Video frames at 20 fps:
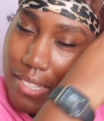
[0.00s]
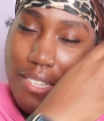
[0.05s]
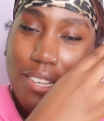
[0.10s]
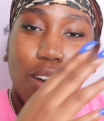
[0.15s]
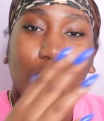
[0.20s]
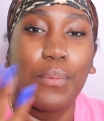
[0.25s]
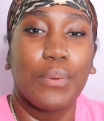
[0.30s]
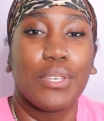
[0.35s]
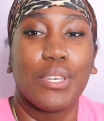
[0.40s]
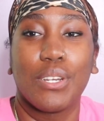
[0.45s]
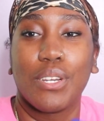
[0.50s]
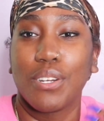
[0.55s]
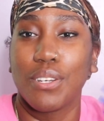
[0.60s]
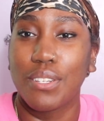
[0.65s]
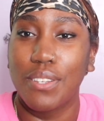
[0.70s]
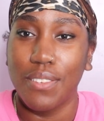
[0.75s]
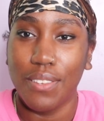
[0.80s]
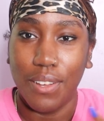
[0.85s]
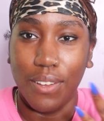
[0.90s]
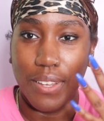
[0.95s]
to y'all when your girl
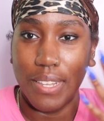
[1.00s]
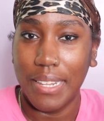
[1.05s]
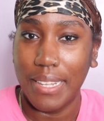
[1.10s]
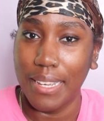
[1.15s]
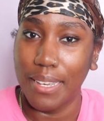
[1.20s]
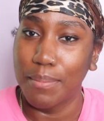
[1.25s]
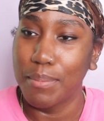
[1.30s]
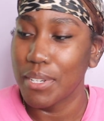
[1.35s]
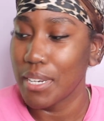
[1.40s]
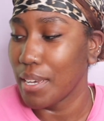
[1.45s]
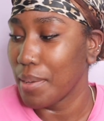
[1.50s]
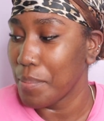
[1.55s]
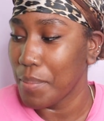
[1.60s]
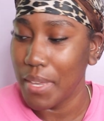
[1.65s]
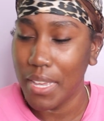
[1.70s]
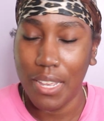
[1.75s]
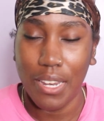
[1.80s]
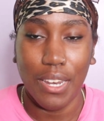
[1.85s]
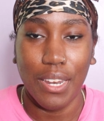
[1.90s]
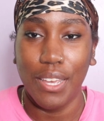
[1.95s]
is all glammed up
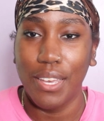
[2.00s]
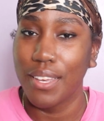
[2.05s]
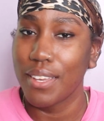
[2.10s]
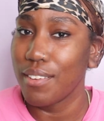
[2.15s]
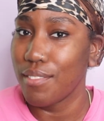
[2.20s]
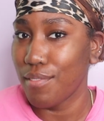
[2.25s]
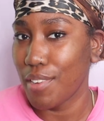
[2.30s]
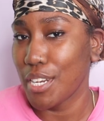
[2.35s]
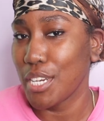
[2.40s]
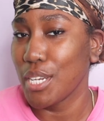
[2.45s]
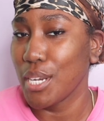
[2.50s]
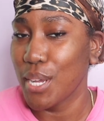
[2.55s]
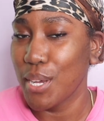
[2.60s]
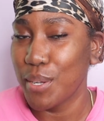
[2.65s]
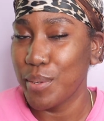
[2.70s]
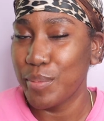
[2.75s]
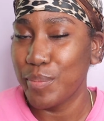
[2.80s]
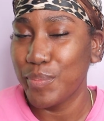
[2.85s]
and ready to go.